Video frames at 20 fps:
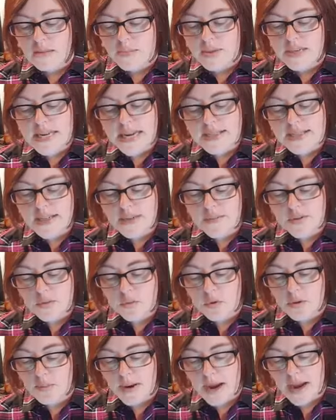potassium
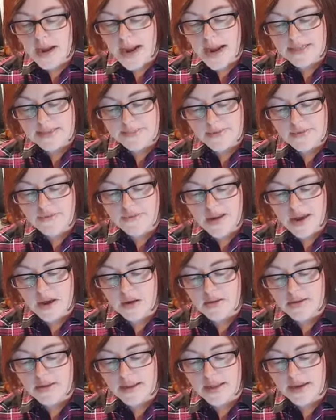sorbate has been
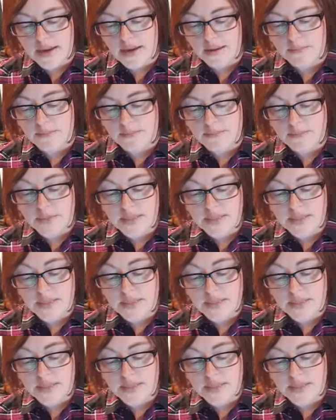found that it can